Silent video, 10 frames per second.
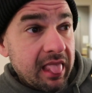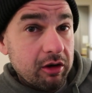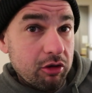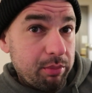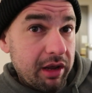
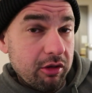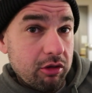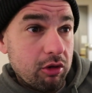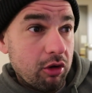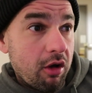There's a
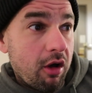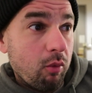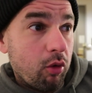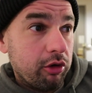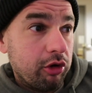place that I
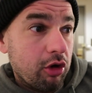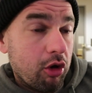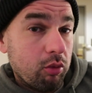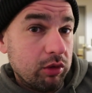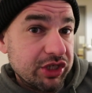wanted to
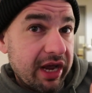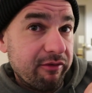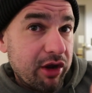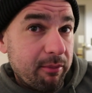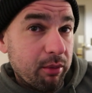go which they
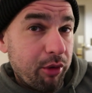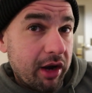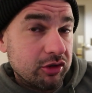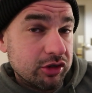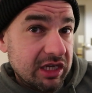have a couple of
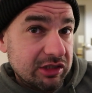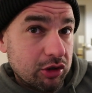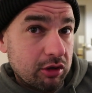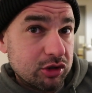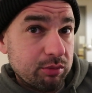branches
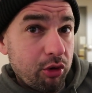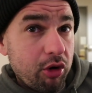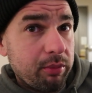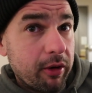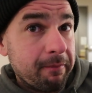outside of
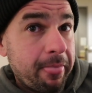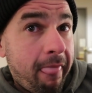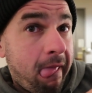Sapporo but